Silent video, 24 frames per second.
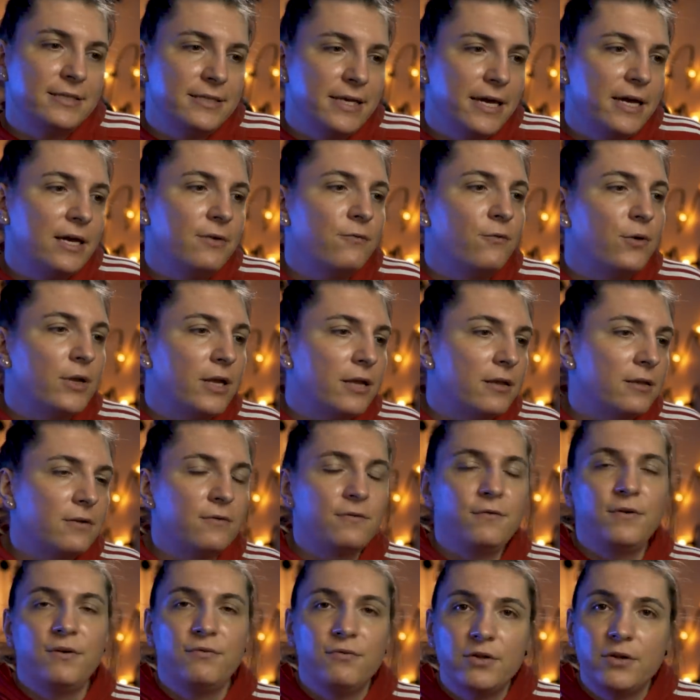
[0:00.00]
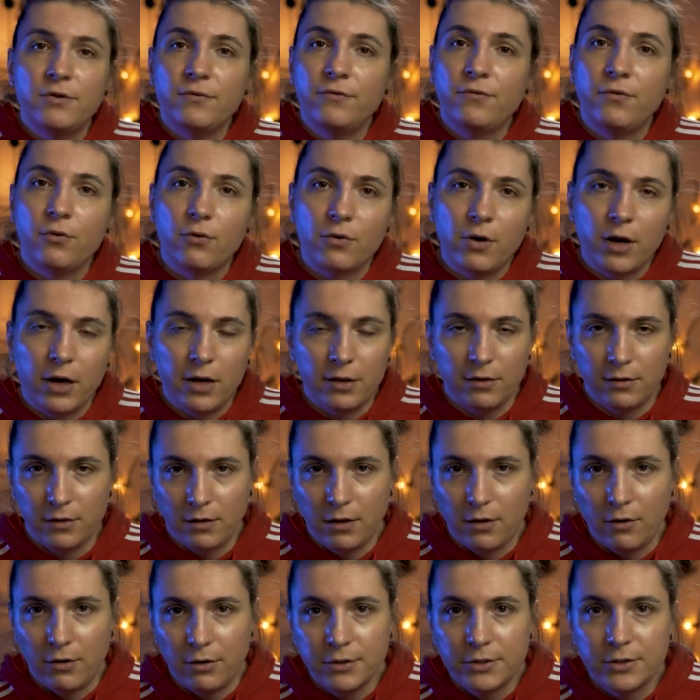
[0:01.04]
say 150 to 400
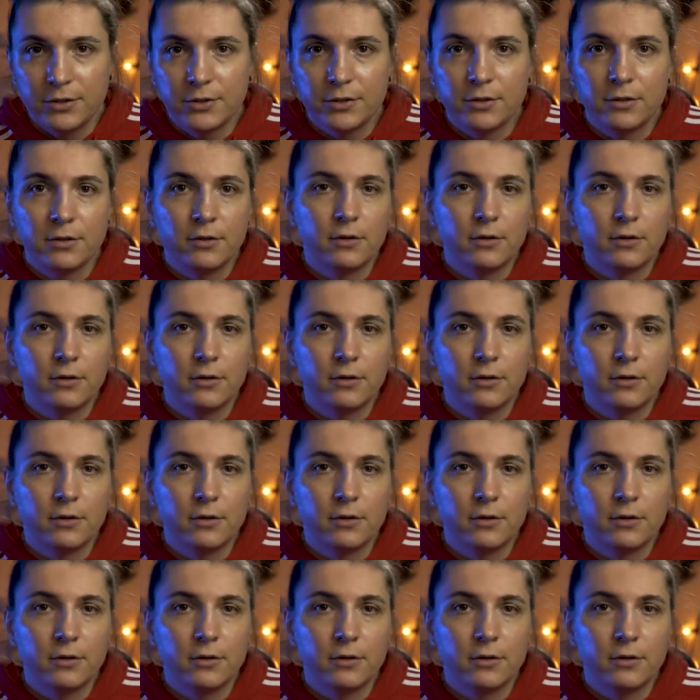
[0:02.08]
Hz.